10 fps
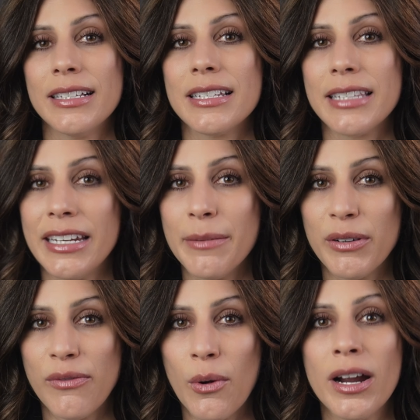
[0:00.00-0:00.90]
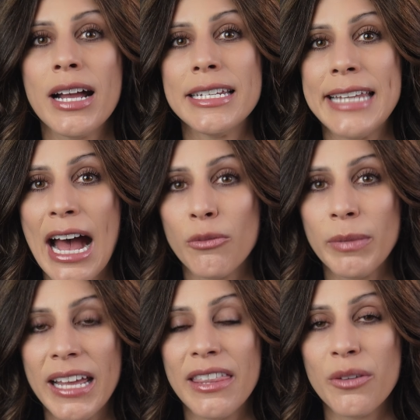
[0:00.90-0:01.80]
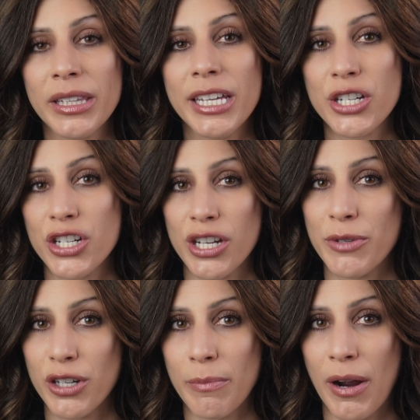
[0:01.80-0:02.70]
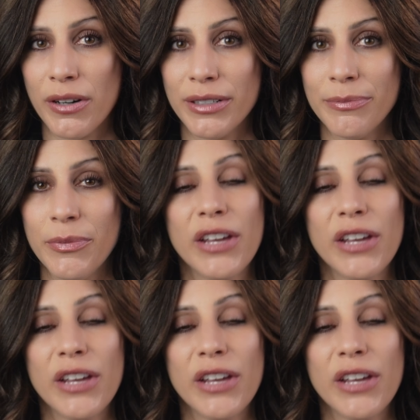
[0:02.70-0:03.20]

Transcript: Sign number 4, downplaying the relationship to your partner.